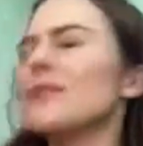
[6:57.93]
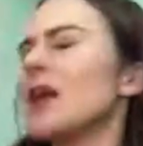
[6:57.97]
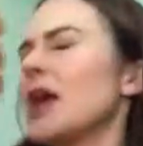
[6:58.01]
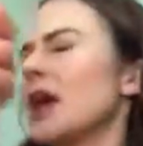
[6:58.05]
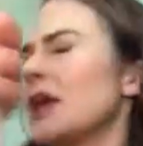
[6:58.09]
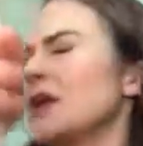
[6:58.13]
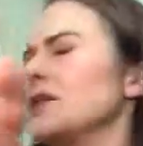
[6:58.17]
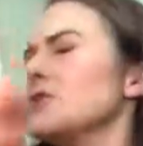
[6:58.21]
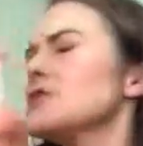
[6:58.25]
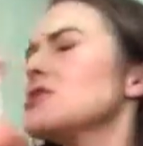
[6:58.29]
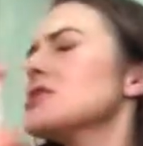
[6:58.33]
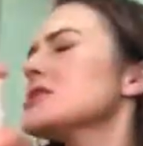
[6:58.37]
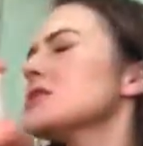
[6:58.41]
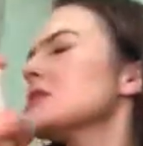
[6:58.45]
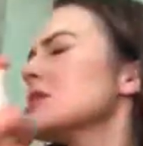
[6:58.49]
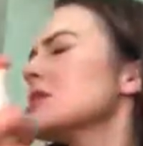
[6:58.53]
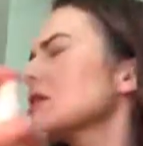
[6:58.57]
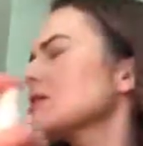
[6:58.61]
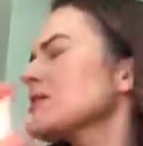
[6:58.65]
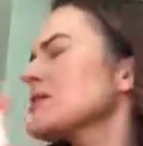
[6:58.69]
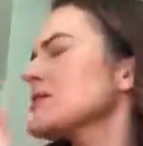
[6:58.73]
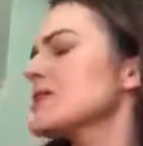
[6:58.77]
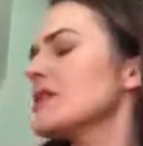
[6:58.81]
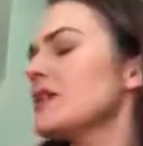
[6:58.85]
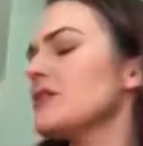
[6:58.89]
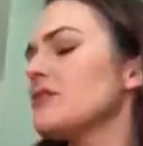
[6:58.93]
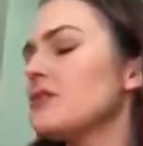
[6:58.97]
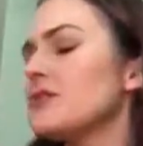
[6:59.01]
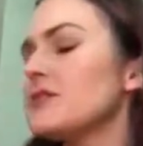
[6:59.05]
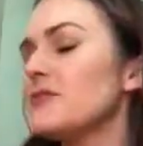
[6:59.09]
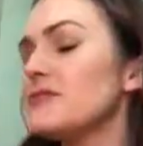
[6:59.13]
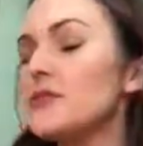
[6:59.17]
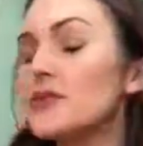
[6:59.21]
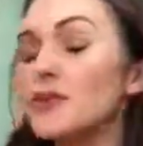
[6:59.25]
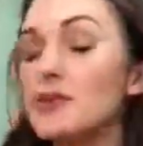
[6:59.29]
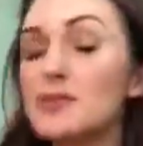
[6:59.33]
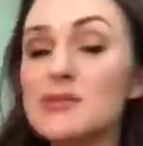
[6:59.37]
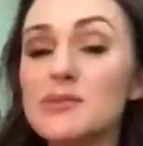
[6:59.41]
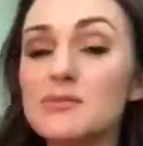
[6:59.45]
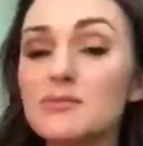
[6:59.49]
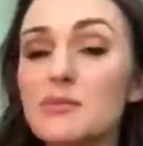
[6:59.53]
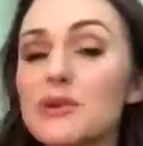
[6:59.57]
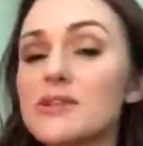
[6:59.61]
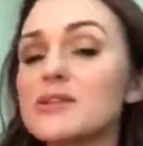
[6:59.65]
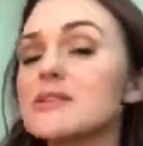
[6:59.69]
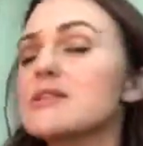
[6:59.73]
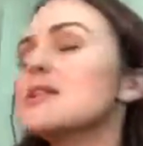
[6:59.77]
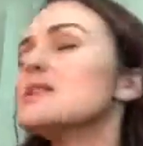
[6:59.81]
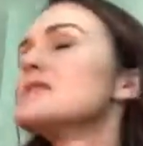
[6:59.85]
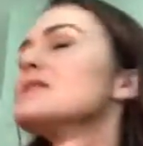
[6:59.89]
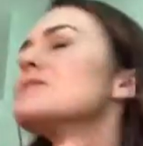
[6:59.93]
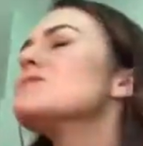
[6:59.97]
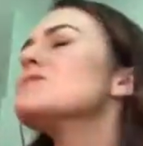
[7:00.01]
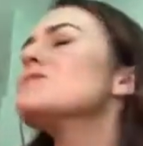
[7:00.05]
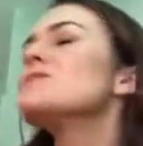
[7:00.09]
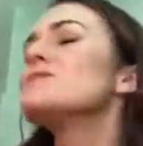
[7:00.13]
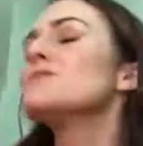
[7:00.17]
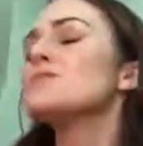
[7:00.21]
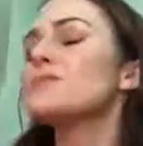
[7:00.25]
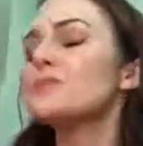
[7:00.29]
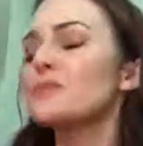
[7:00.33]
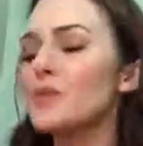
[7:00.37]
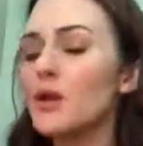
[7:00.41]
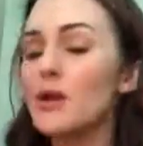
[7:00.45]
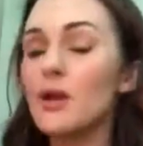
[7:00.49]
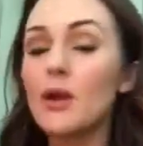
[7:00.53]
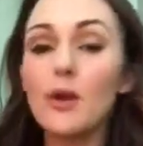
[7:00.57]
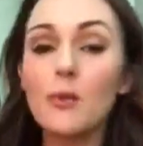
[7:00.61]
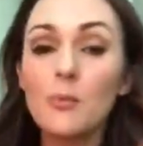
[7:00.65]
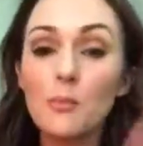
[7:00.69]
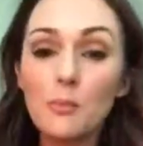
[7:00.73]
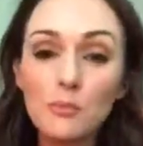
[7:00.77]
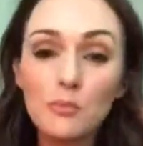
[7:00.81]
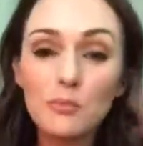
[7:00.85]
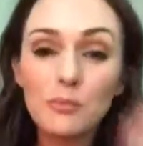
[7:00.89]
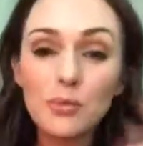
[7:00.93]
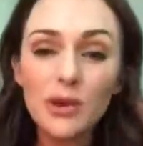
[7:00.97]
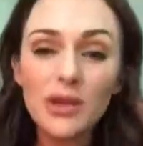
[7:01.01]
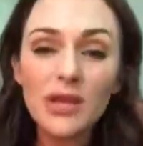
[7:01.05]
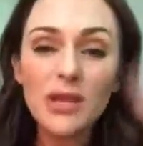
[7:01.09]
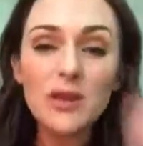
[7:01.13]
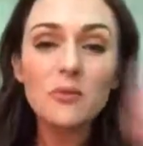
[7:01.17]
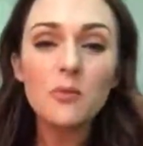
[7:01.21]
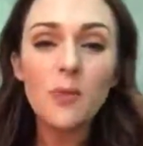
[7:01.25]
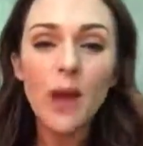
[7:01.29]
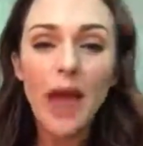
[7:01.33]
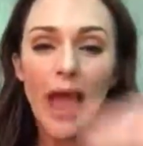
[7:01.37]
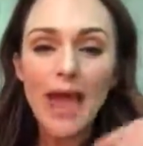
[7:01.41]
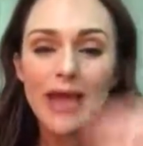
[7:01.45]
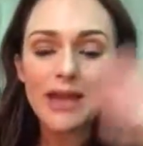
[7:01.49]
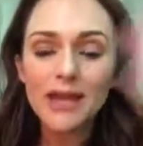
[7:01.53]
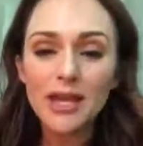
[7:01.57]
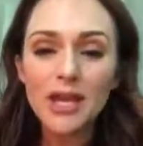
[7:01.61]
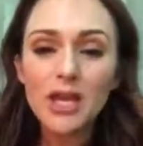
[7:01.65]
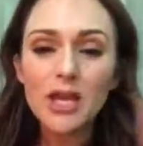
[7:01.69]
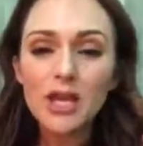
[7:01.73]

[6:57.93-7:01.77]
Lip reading: And you just give yourself a few spritzes, pretty wet.